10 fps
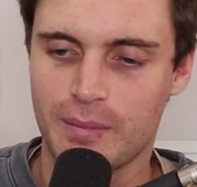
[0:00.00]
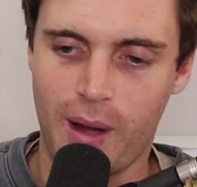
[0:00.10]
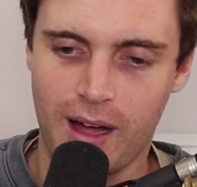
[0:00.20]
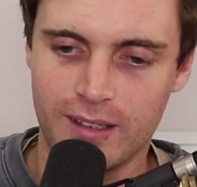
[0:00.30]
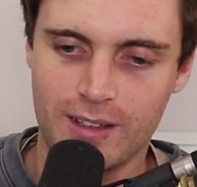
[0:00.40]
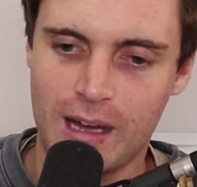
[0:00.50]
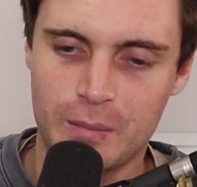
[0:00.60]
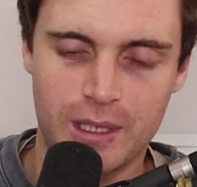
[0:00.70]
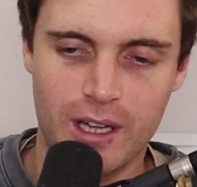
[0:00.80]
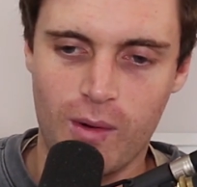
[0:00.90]
The pilot
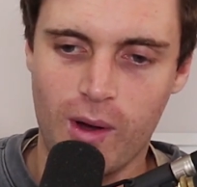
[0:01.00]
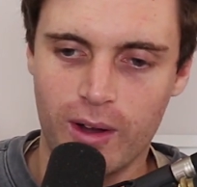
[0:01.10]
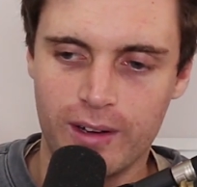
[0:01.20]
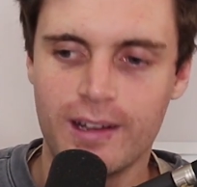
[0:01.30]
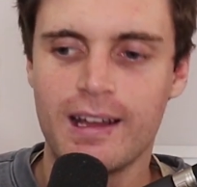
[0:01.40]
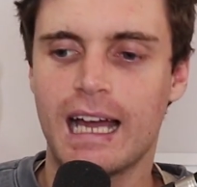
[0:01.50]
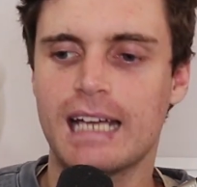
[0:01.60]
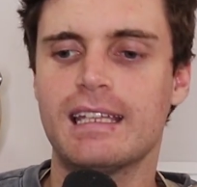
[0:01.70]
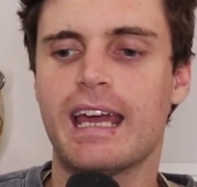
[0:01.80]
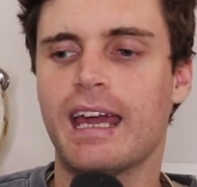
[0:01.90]
light would go on
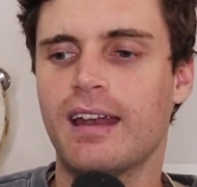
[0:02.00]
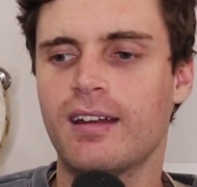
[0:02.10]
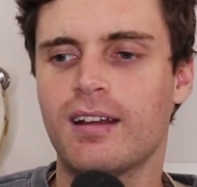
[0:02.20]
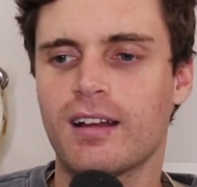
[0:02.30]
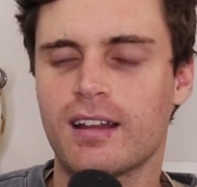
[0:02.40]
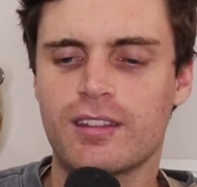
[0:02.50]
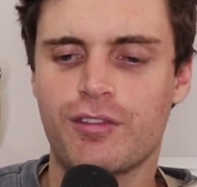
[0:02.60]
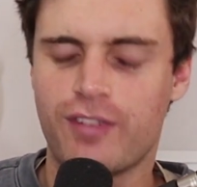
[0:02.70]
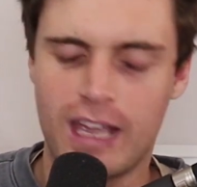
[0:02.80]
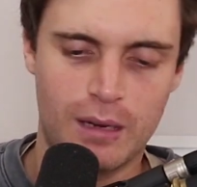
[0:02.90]
and then
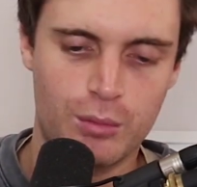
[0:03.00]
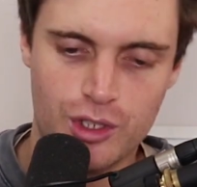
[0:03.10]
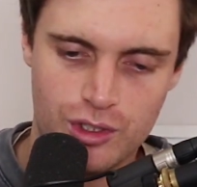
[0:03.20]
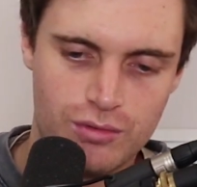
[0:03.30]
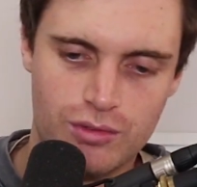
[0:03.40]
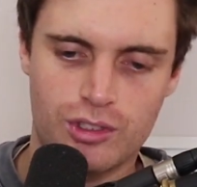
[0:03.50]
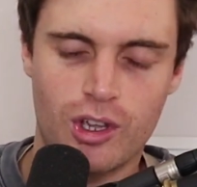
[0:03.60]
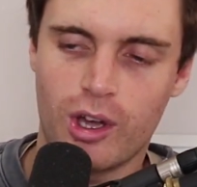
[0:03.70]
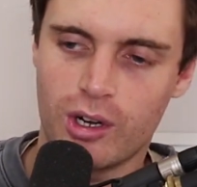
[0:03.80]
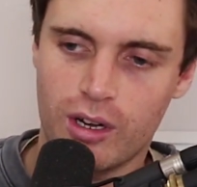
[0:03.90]
the fan would just
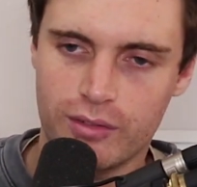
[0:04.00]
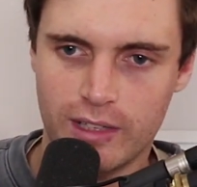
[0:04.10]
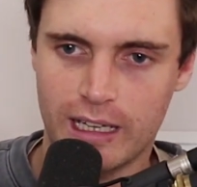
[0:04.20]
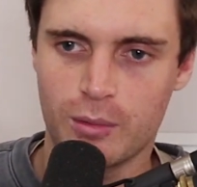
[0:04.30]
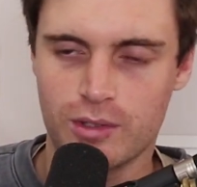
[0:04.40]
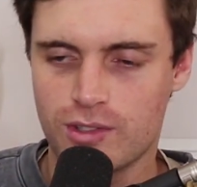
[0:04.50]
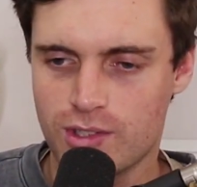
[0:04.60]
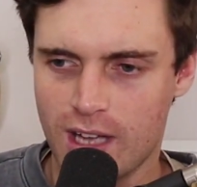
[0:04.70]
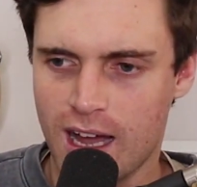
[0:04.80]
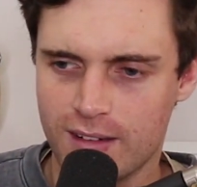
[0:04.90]
turn off. Like it would
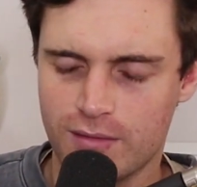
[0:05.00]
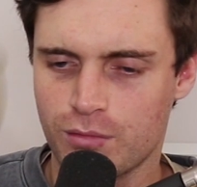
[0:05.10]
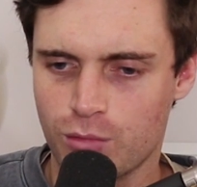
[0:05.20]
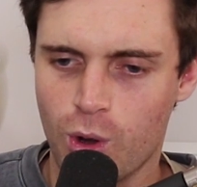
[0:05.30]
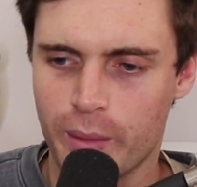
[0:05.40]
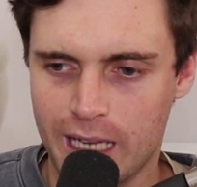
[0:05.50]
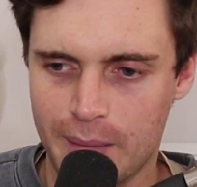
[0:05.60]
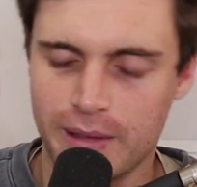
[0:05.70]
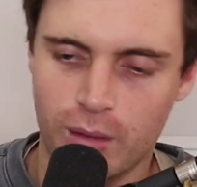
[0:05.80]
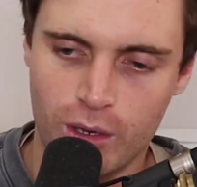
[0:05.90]
start warming
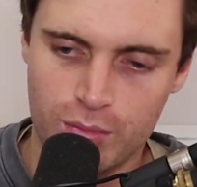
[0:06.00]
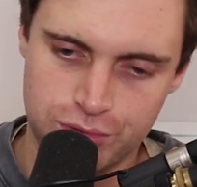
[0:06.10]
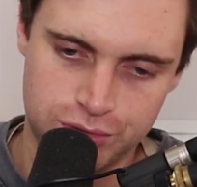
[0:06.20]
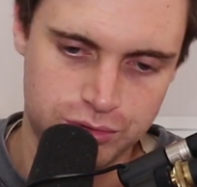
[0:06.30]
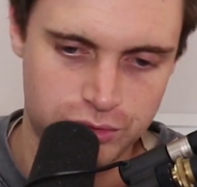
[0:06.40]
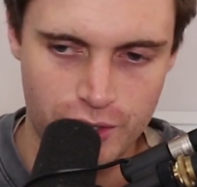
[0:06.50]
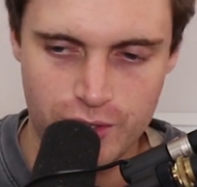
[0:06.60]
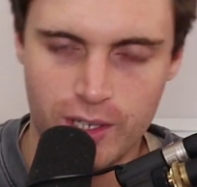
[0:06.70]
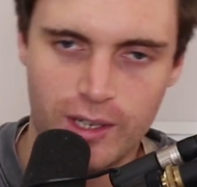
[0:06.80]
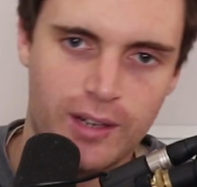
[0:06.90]
up and then it'll go and
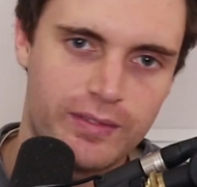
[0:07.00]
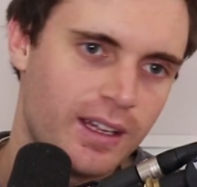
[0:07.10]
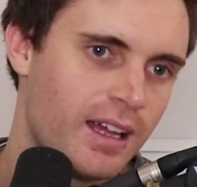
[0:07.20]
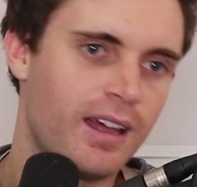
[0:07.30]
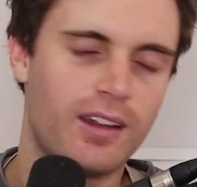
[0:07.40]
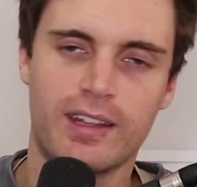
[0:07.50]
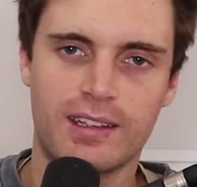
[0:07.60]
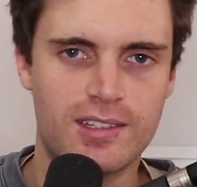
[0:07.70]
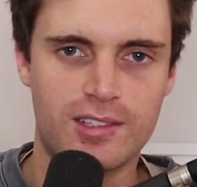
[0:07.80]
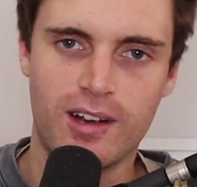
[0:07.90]
just turn off. I was
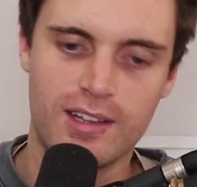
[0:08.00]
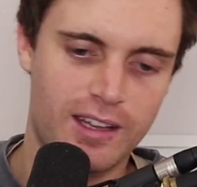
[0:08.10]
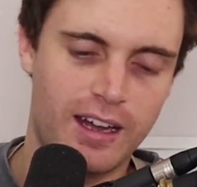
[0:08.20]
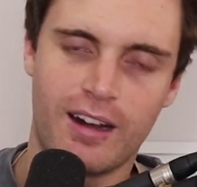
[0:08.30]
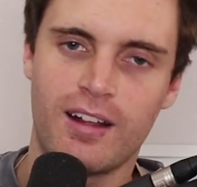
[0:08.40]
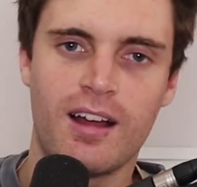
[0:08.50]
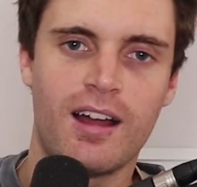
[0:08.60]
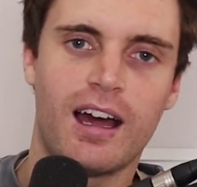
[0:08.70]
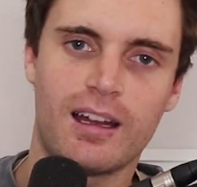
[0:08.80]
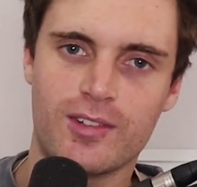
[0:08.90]
like, this is crazy. And
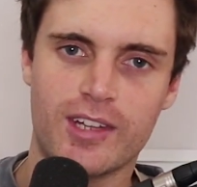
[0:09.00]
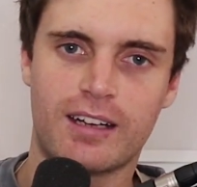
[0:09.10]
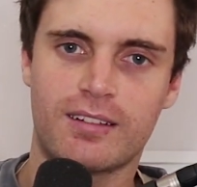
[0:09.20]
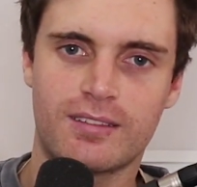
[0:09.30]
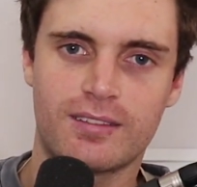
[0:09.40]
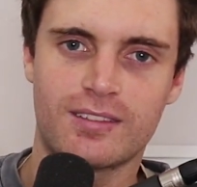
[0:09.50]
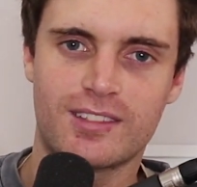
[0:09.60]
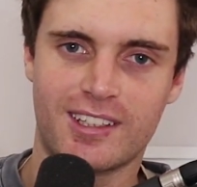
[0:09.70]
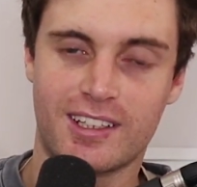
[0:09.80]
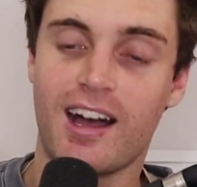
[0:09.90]
I was like
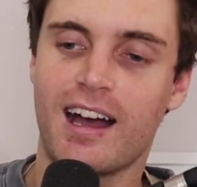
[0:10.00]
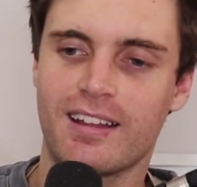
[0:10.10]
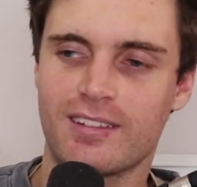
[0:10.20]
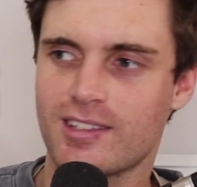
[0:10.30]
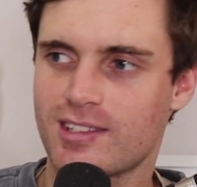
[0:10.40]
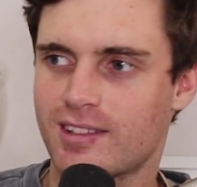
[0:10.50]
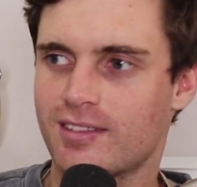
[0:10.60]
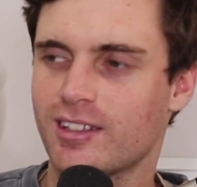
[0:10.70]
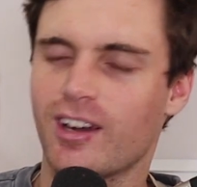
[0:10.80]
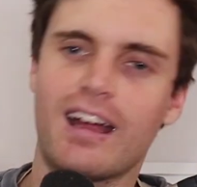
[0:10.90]
to the guy, and this,
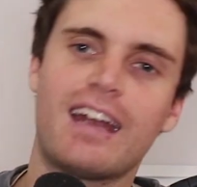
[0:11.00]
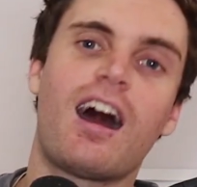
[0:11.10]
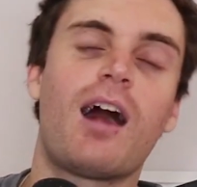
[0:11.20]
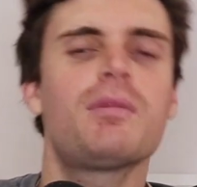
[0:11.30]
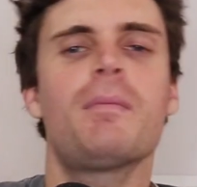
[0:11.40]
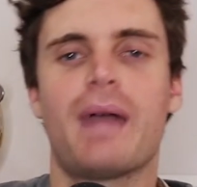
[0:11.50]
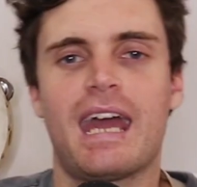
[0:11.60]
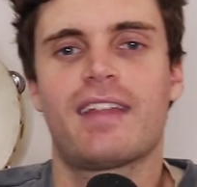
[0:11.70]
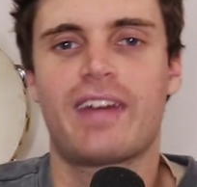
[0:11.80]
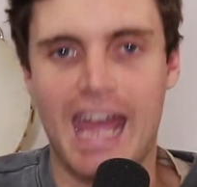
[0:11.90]
you know, and I'm the
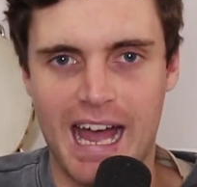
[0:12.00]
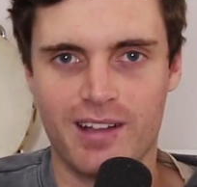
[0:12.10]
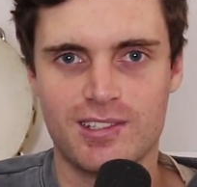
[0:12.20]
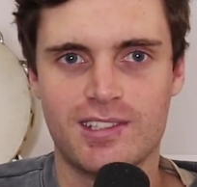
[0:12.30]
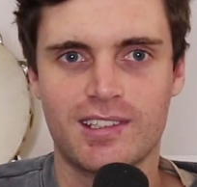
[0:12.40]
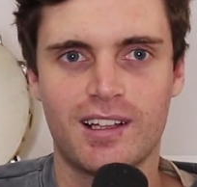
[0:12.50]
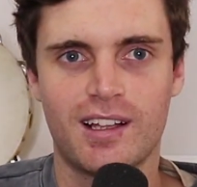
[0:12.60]
man of the house,